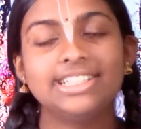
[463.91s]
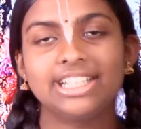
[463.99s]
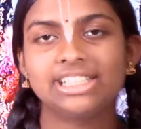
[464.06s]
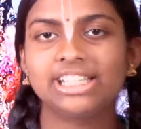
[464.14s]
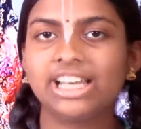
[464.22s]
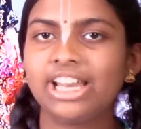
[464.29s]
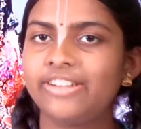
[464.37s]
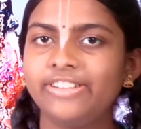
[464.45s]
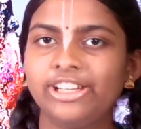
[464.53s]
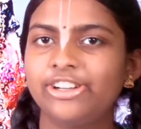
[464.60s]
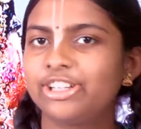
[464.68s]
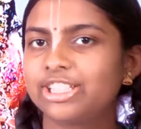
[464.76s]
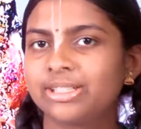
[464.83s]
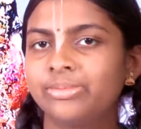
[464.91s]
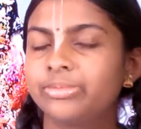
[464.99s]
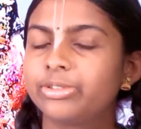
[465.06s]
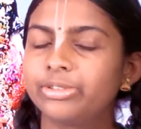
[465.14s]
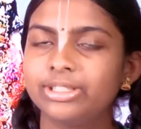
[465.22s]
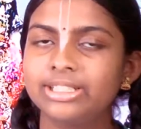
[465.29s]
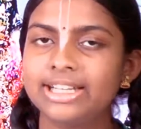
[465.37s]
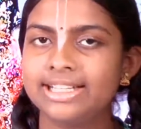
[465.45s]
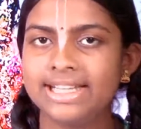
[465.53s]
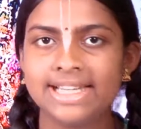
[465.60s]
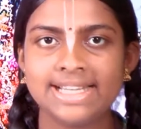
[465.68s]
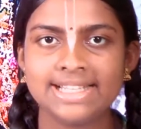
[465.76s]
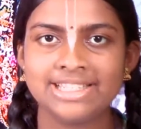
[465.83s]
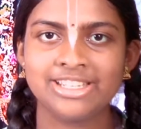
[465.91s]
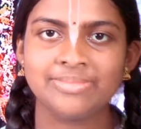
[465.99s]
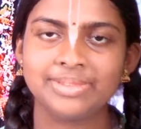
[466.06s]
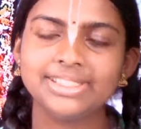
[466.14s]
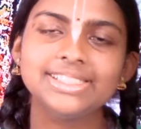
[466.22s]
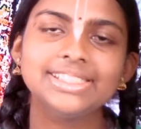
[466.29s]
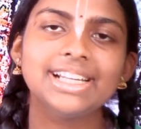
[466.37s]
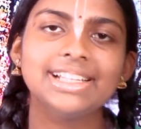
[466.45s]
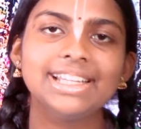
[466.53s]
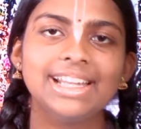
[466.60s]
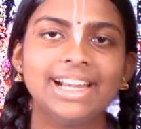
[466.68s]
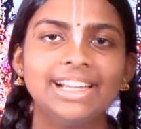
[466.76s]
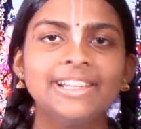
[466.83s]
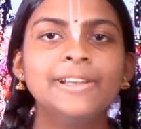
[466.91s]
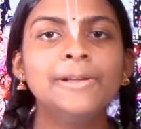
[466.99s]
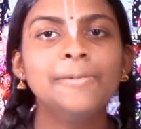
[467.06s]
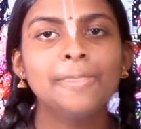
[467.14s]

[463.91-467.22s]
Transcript: jatila will not come to know that it is srimati radharani